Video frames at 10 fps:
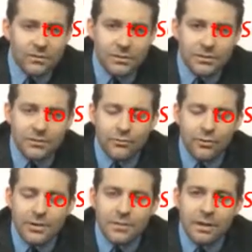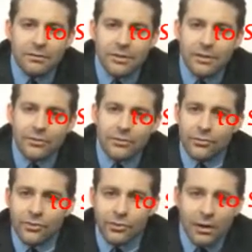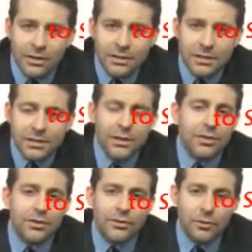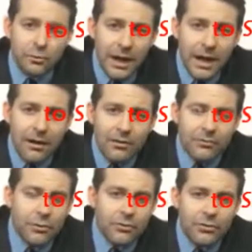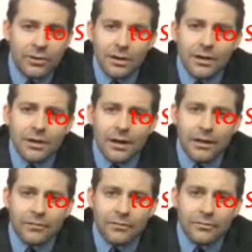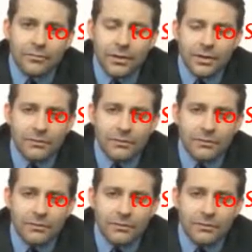Just throwing some out there, euro Aussie, euro pound, both kind of,